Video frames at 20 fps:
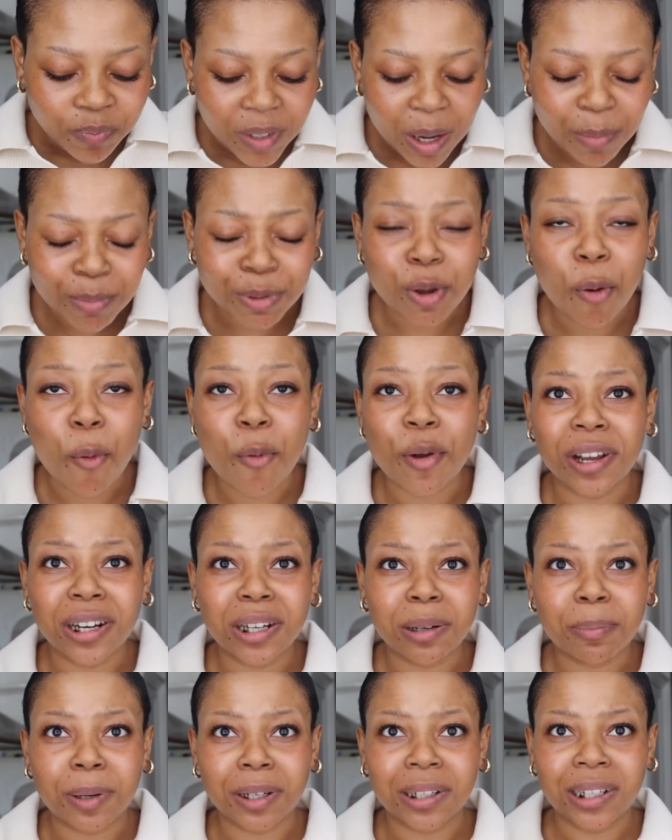I'm so weird
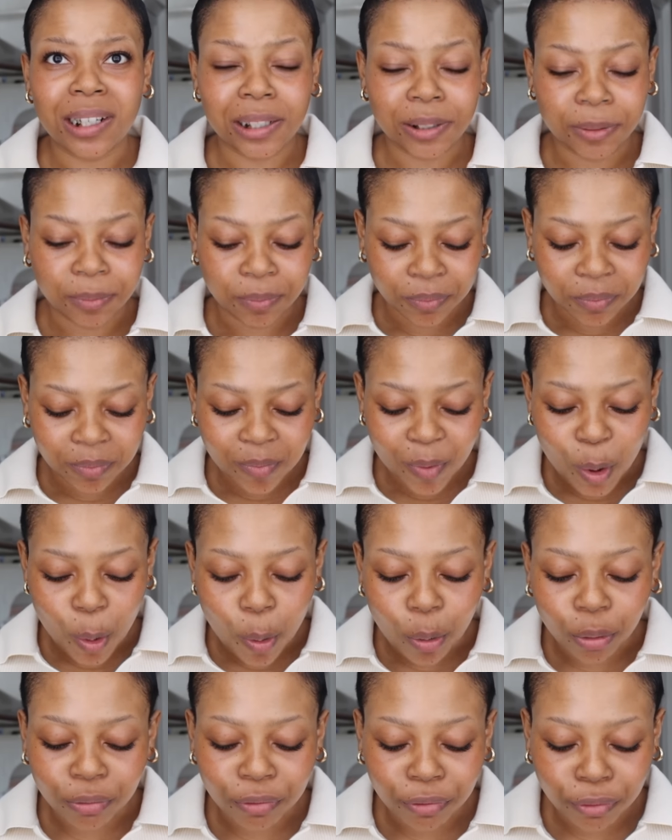about like
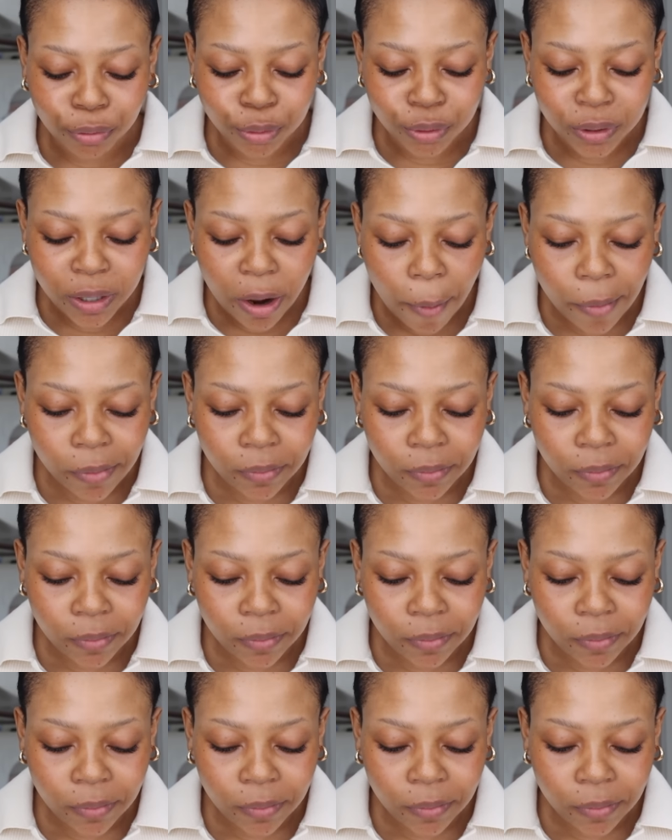old food.